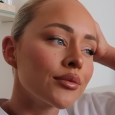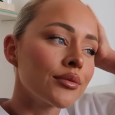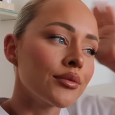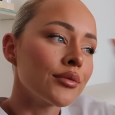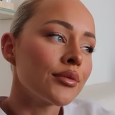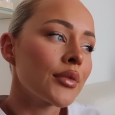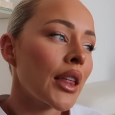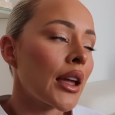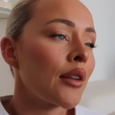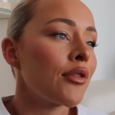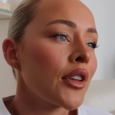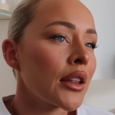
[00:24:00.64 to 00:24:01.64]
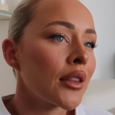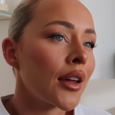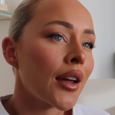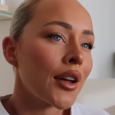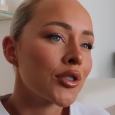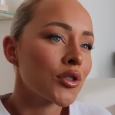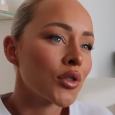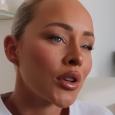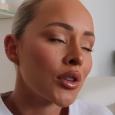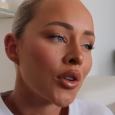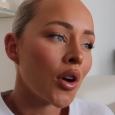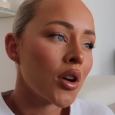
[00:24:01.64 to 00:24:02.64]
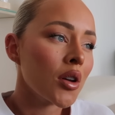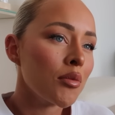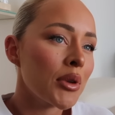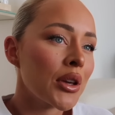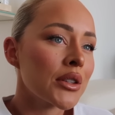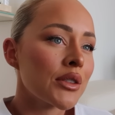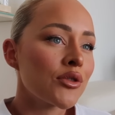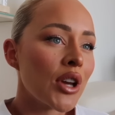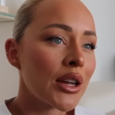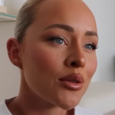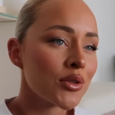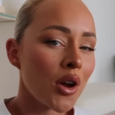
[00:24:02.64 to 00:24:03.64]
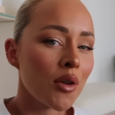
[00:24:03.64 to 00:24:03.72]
I'm feeling like I shouldn't go because if Jake was